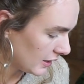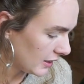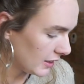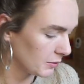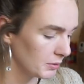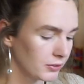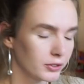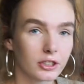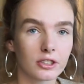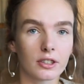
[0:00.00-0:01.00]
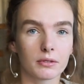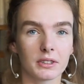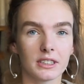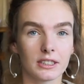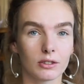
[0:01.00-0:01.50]
Let me first start
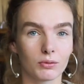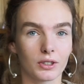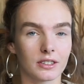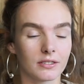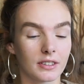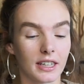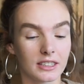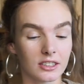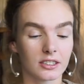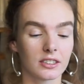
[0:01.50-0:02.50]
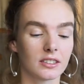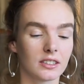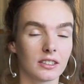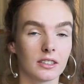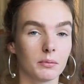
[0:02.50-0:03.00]
with this one. I just,
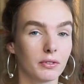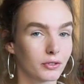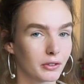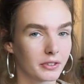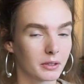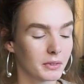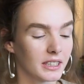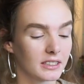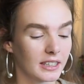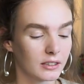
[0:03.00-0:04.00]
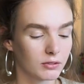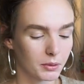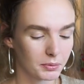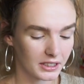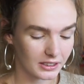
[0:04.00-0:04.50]
before filming it, I
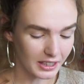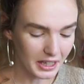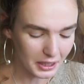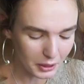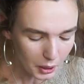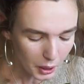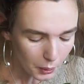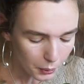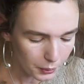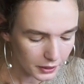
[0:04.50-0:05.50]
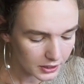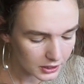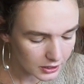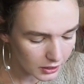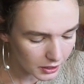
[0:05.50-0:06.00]
dropped it.
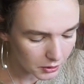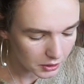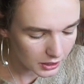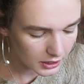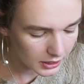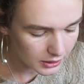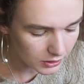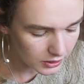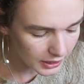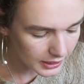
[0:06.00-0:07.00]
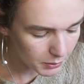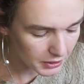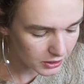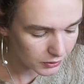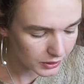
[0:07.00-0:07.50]
There's now a little tiny
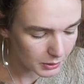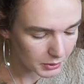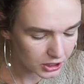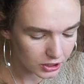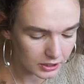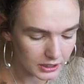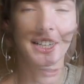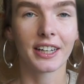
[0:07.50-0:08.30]
bit of damage on it.